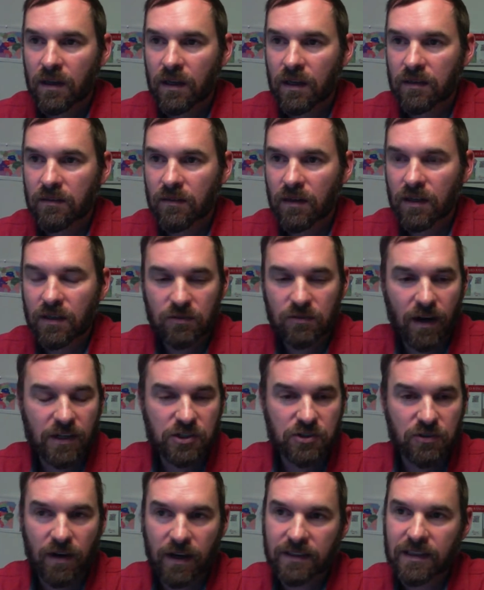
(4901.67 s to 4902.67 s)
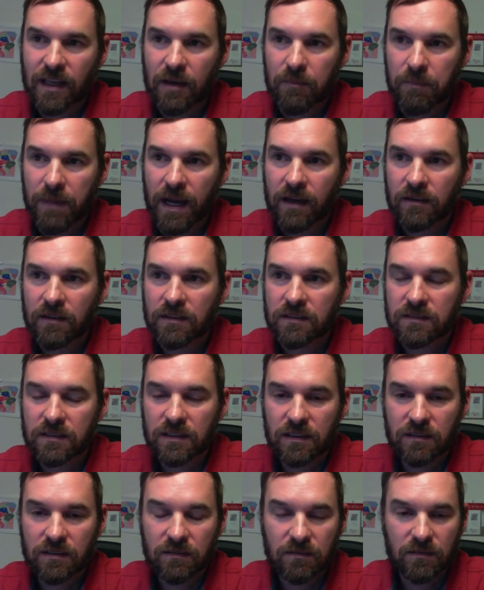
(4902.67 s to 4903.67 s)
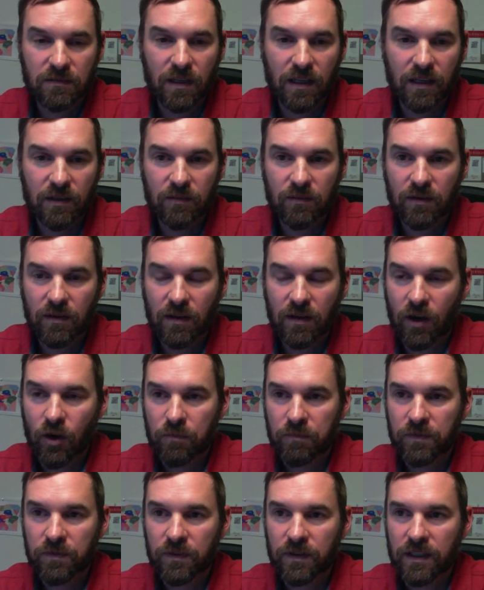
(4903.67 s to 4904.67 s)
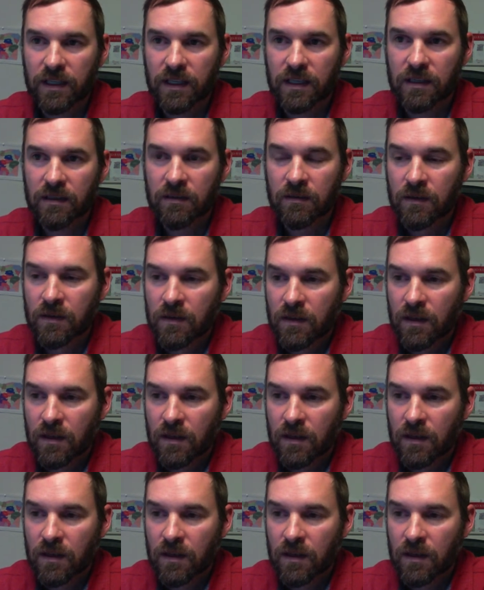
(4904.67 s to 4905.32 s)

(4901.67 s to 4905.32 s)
and and try to strike that balance and and hopefully